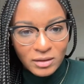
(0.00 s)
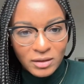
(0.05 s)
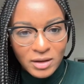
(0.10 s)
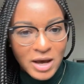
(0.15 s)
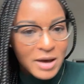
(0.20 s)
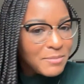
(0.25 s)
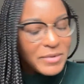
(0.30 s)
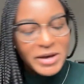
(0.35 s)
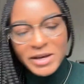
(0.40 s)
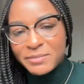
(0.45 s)
It
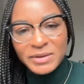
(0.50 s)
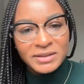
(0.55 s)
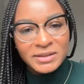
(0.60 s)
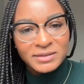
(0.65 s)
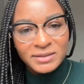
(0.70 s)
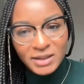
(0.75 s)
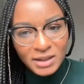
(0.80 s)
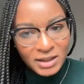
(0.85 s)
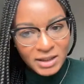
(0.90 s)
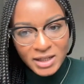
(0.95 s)
may be
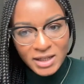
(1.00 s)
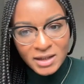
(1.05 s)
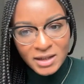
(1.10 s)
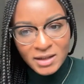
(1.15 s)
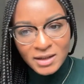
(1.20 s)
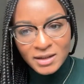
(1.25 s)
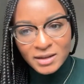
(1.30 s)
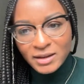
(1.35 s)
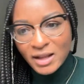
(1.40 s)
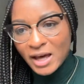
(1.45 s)
silly,
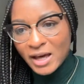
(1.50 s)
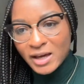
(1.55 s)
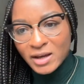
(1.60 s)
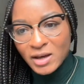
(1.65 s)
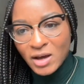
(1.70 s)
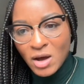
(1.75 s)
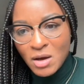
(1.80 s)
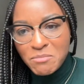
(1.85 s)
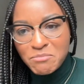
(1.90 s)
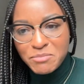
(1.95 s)
like,
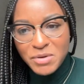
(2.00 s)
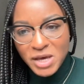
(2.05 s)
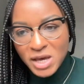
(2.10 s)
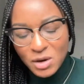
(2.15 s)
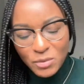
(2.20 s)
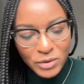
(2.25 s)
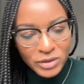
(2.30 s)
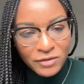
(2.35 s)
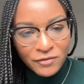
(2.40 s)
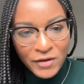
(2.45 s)
being
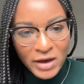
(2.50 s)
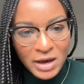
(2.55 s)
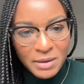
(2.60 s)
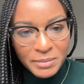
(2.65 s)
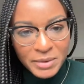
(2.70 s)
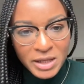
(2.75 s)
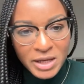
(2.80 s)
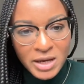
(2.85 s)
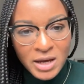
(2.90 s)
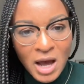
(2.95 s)
with
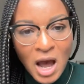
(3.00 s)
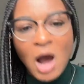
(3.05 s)
family.